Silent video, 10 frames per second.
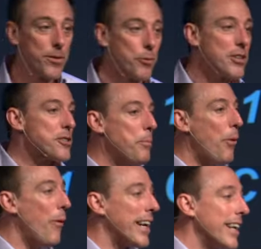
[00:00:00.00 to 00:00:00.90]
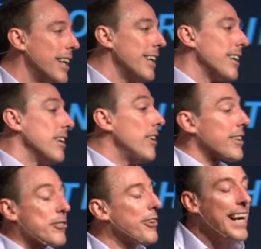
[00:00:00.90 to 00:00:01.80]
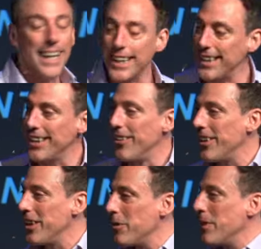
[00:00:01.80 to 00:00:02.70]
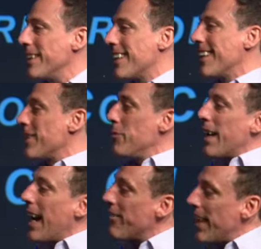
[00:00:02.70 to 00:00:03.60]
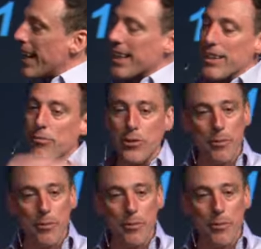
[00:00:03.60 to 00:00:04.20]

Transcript: So what's the point? Oh, great. You know what I mean? Like you may have that gift, you